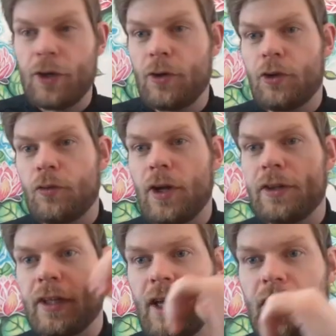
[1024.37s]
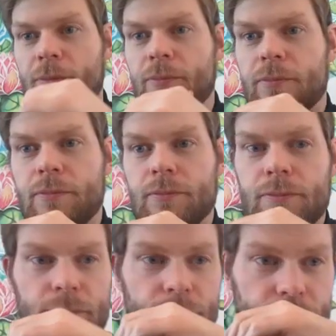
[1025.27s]
if I were to run the game,
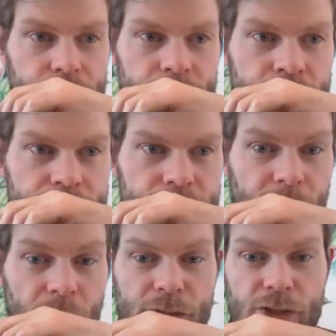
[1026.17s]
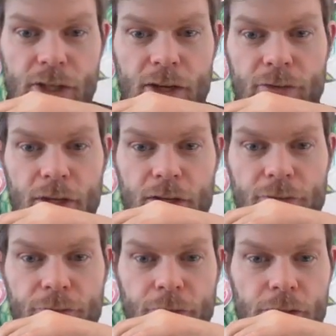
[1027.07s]
I should have a
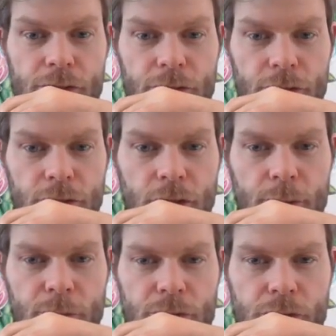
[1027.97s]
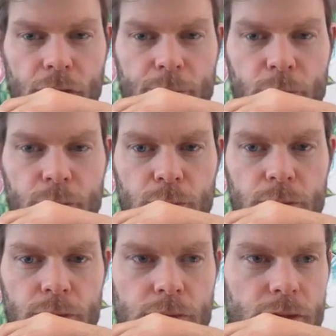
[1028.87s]
functional armor shop. Ooh,